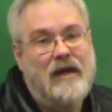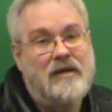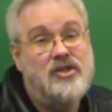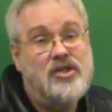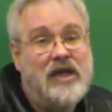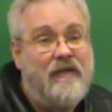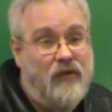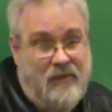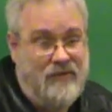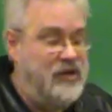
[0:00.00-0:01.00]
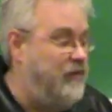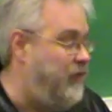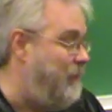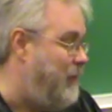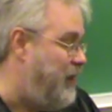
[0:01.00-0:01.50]
several
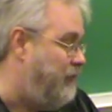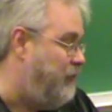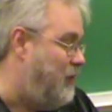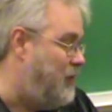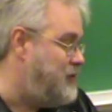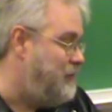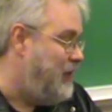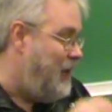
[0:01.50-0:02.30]
different metaphors.